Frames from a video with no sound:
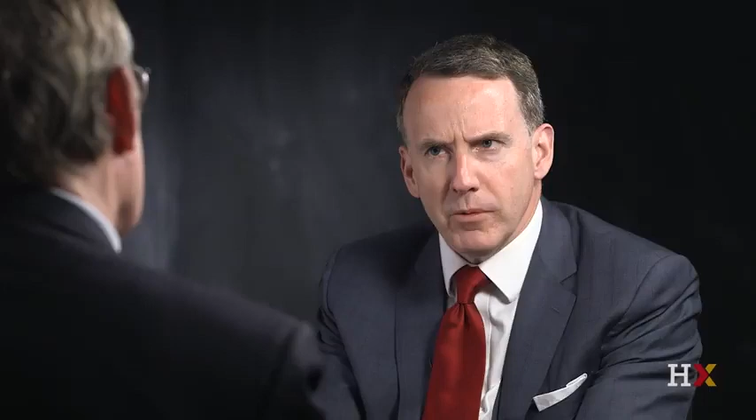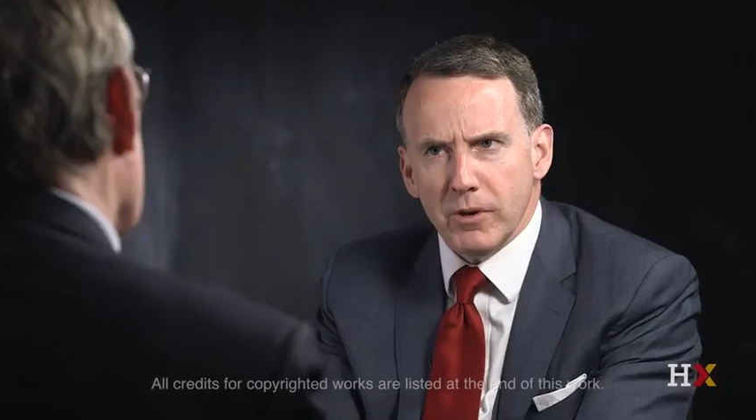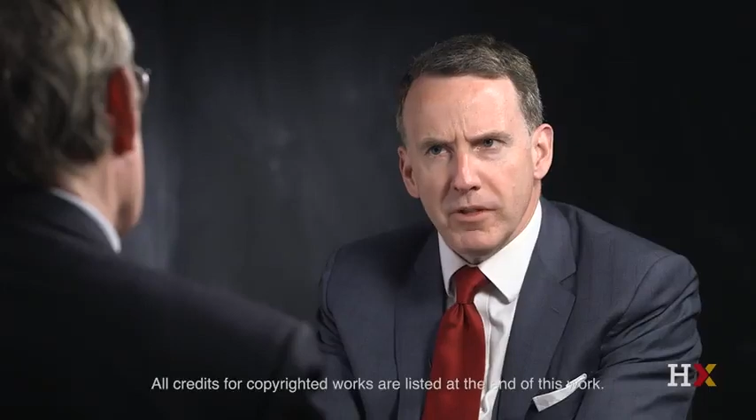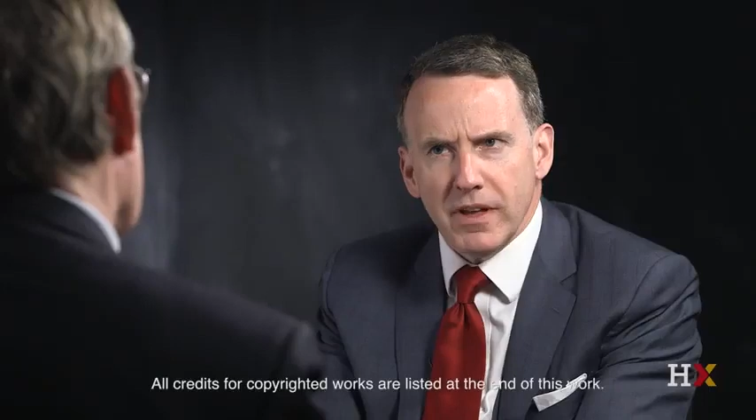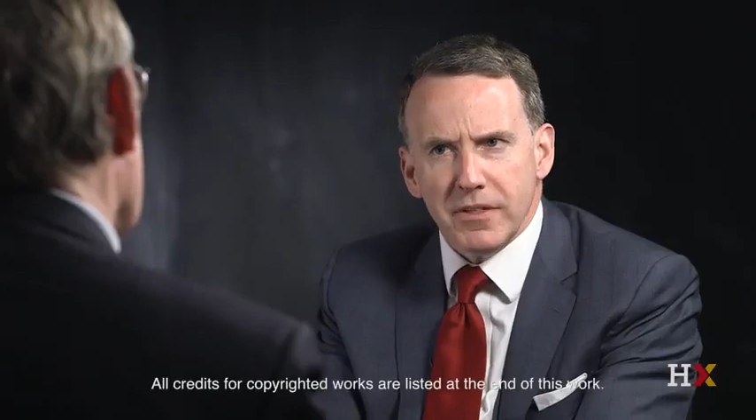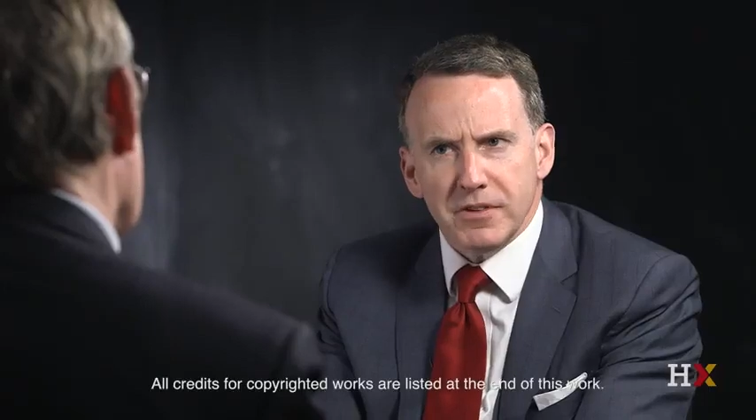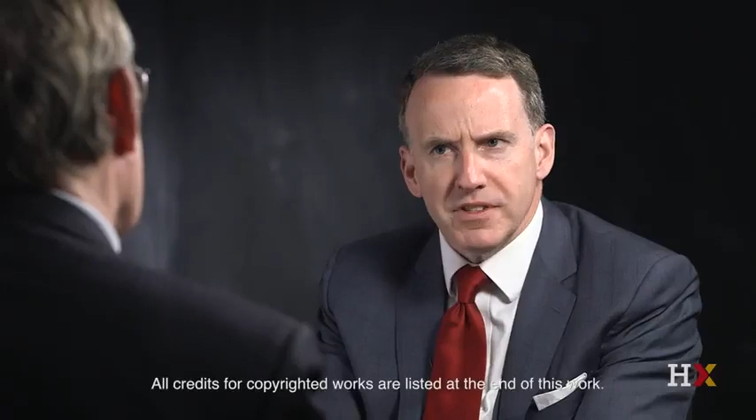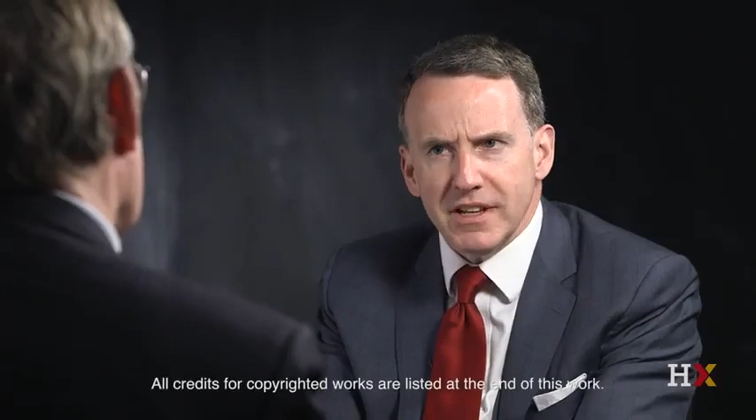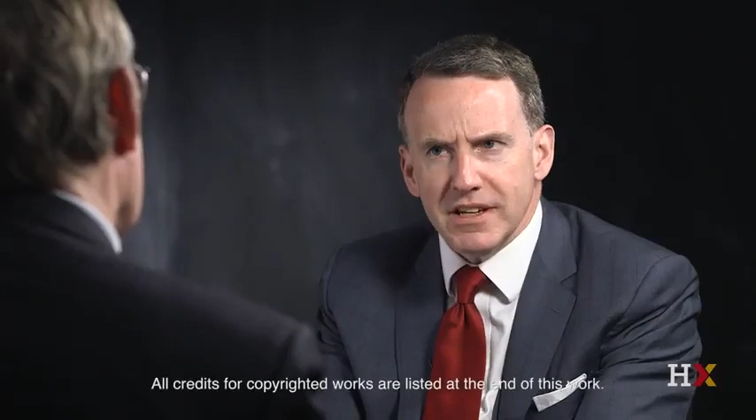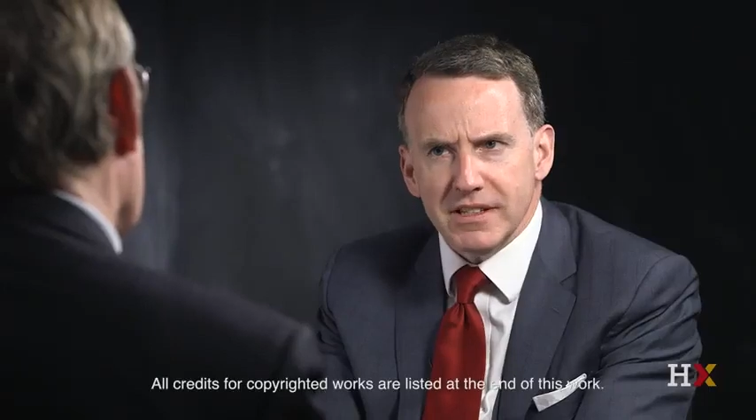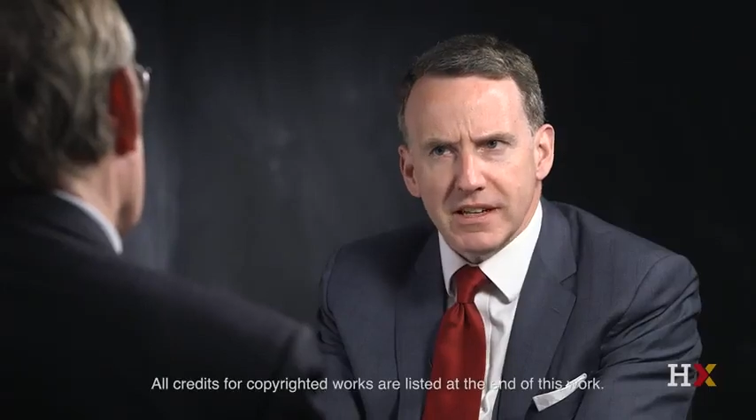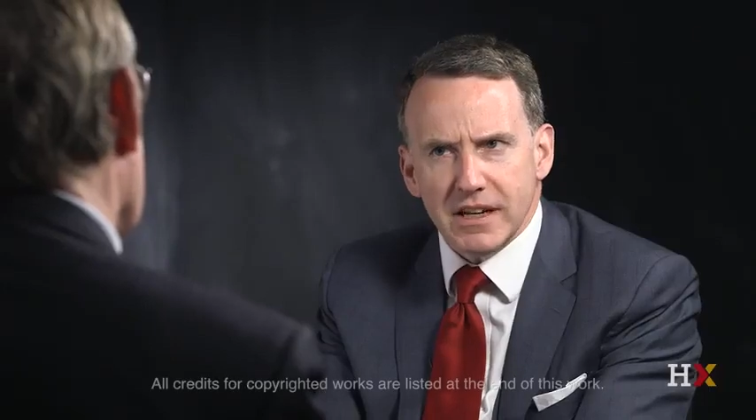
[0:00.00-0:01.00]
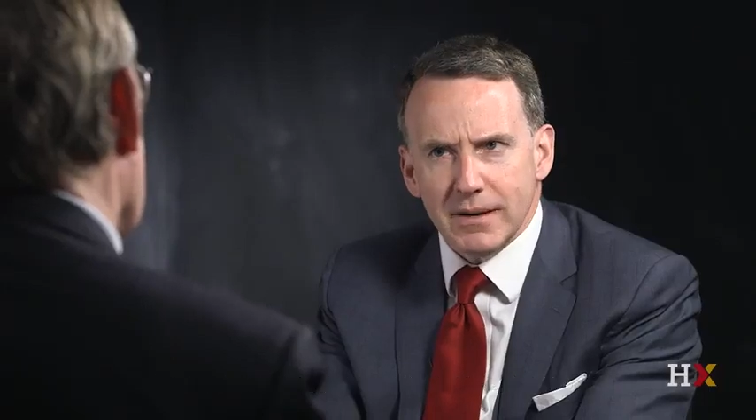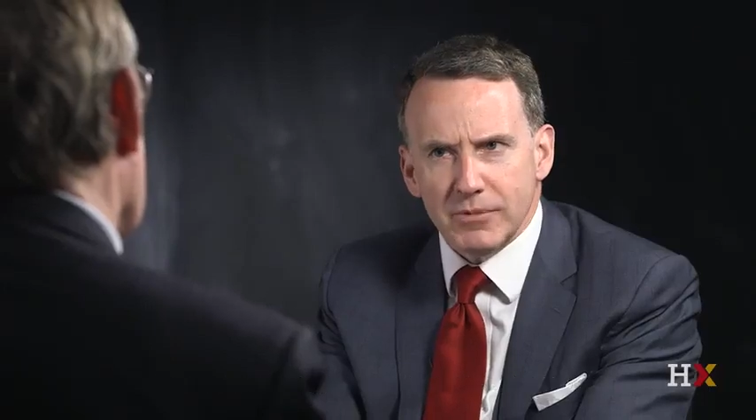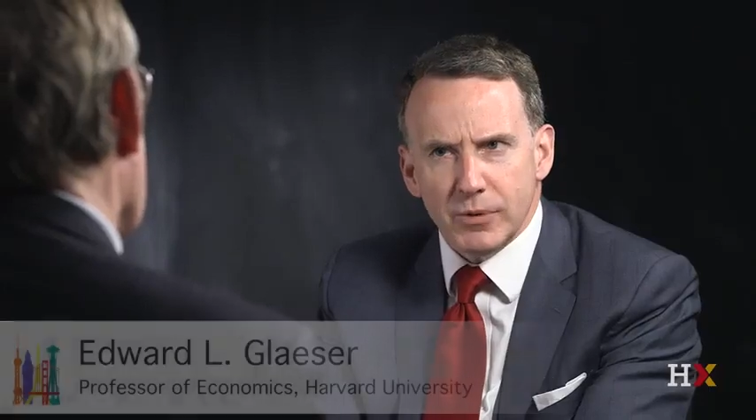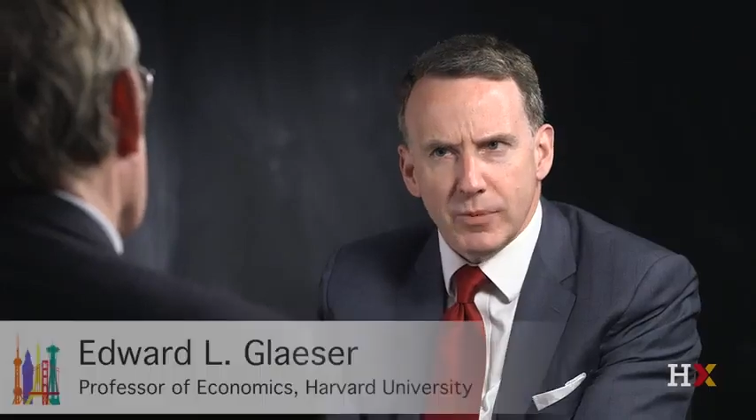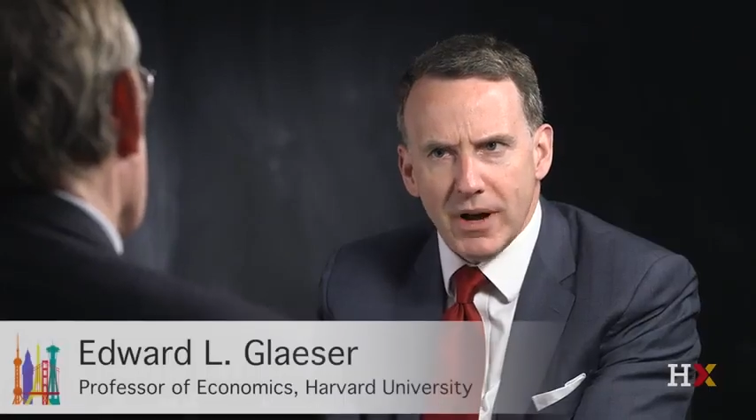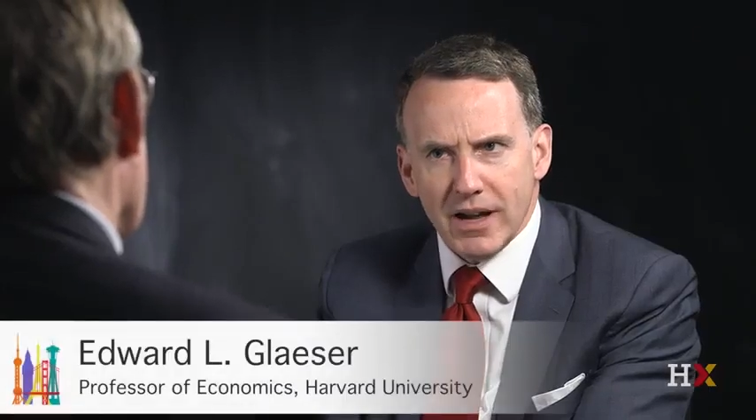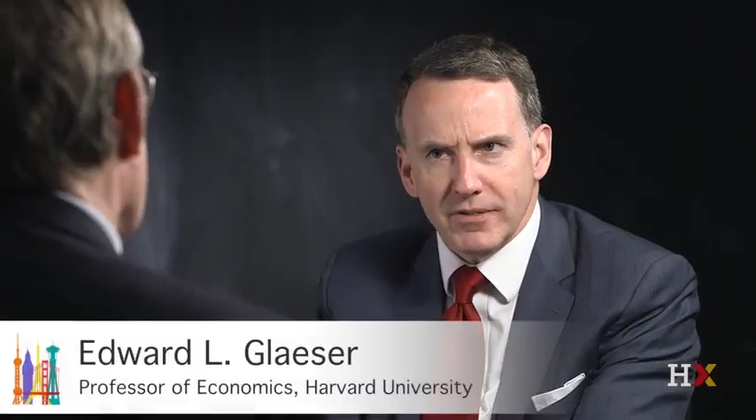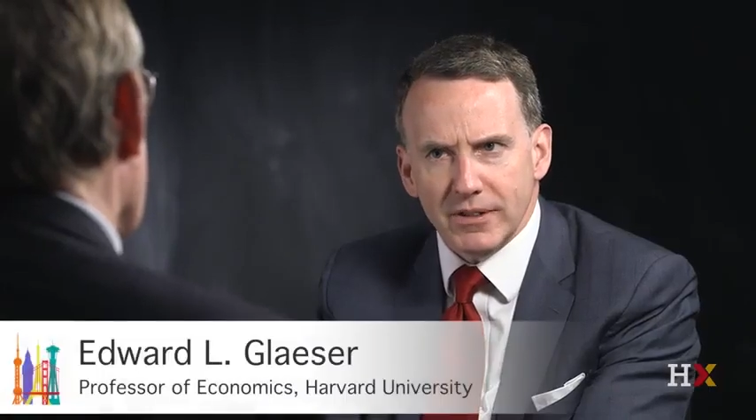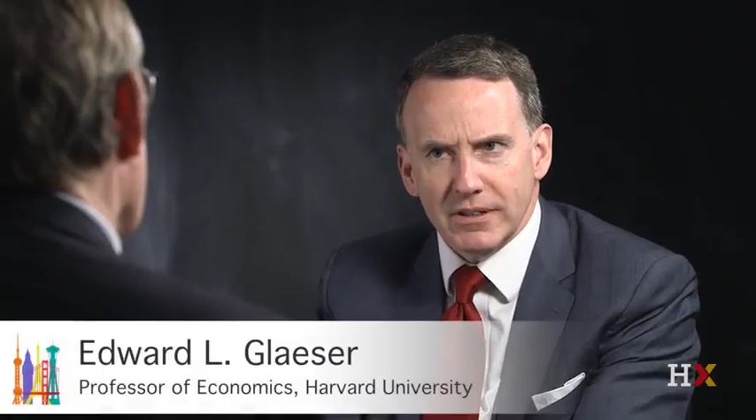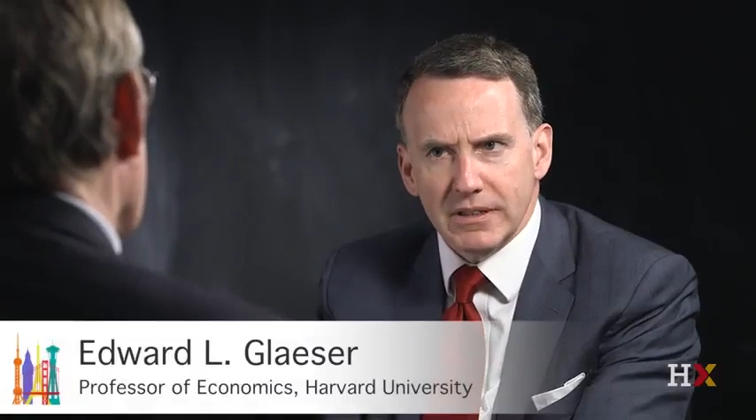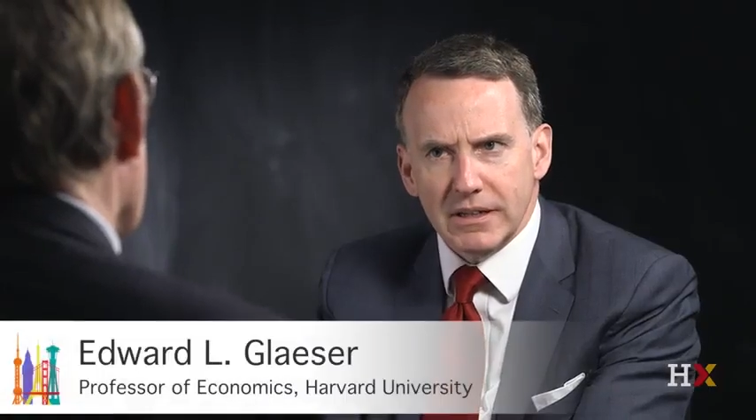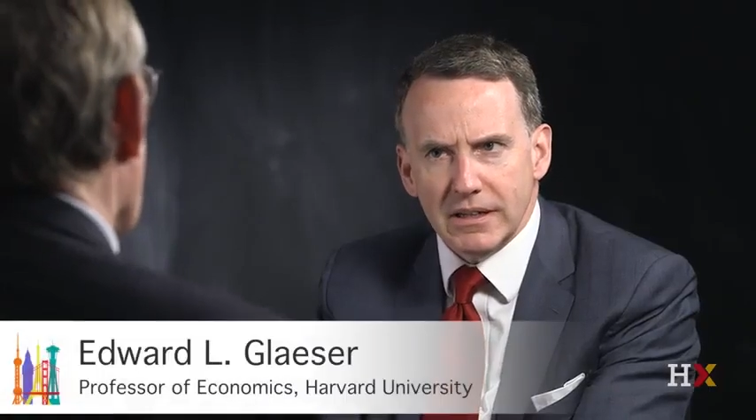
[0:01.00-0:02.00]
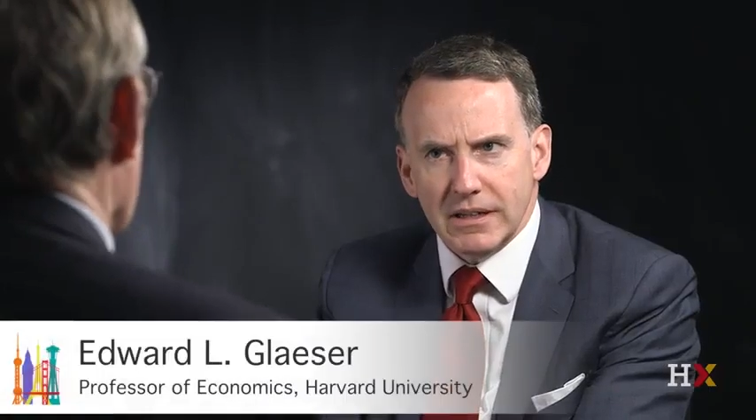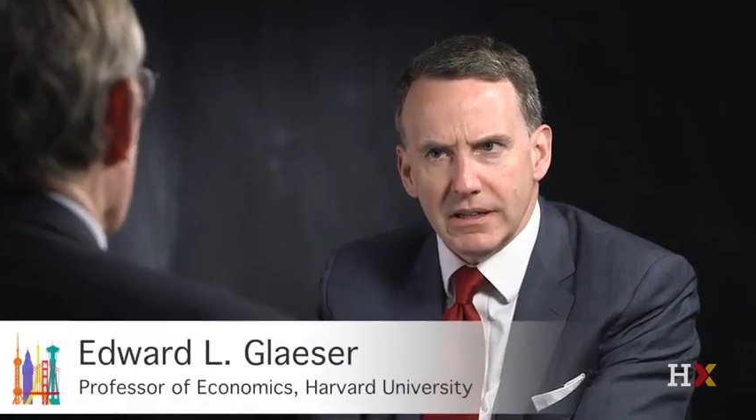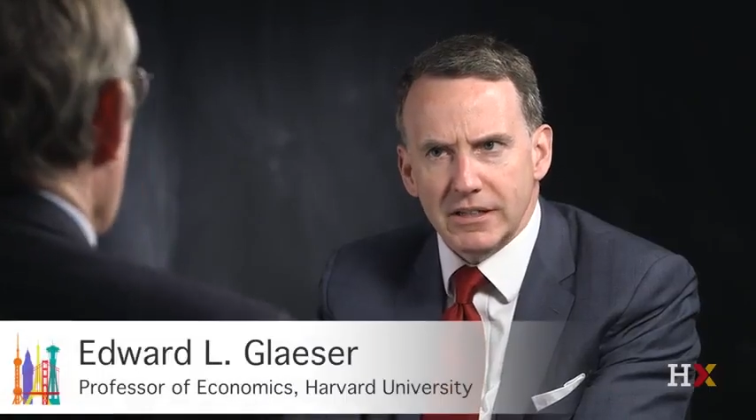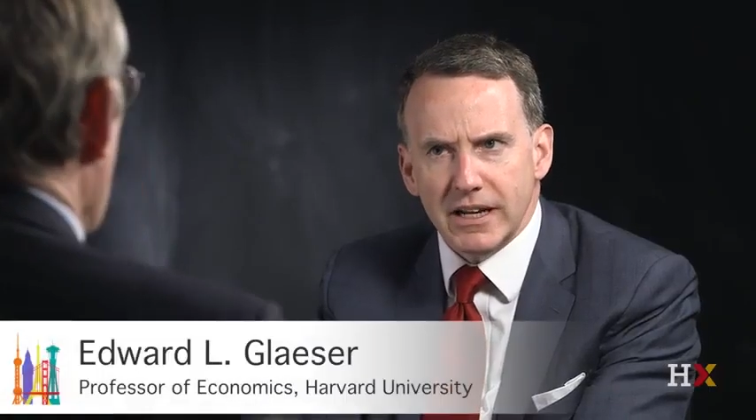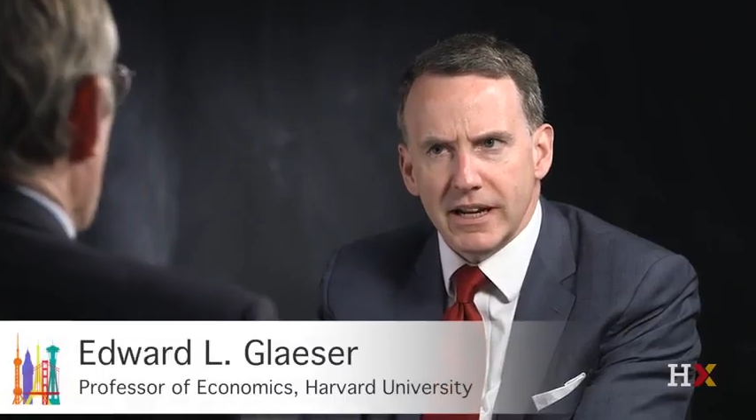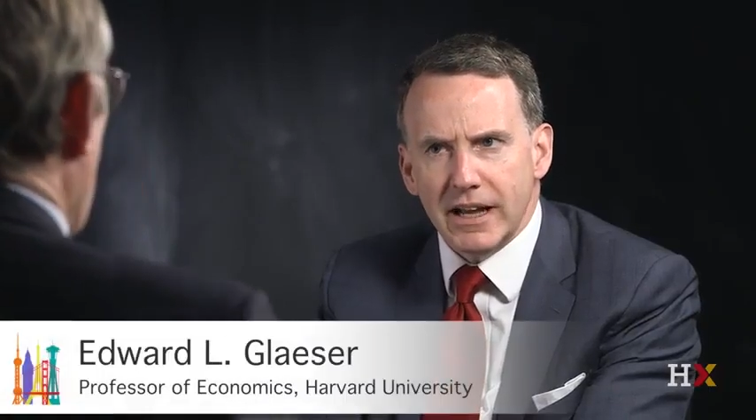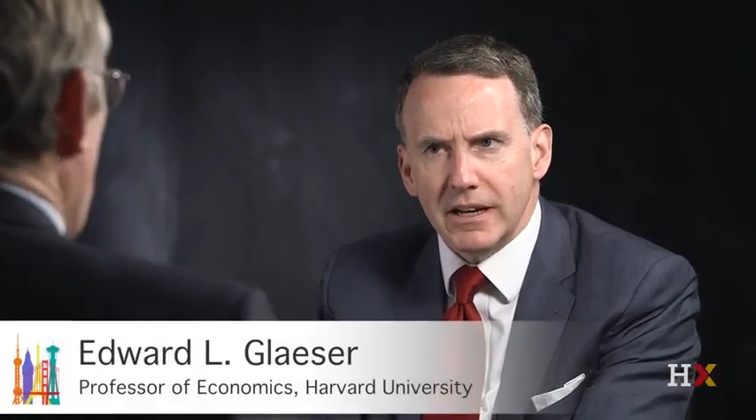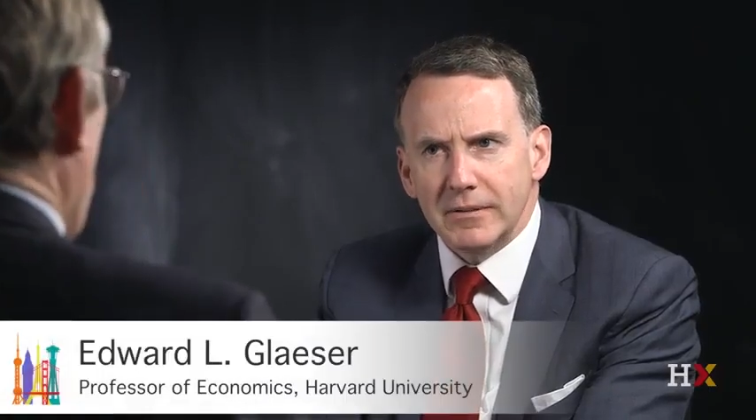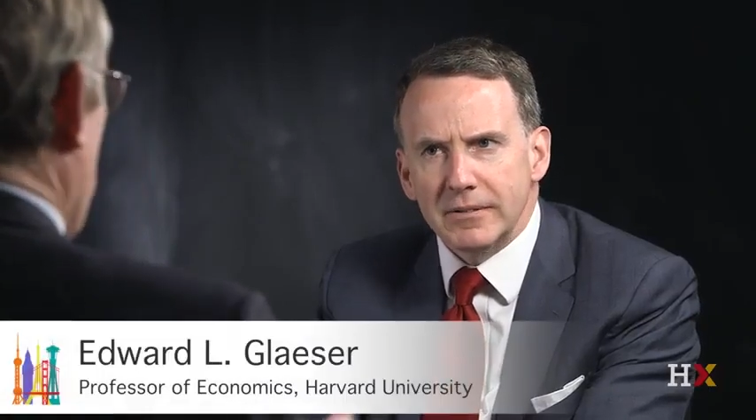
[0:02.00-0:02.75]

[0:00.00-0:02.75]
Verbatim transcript: What are the other cities that come to rival uh, Chang'an?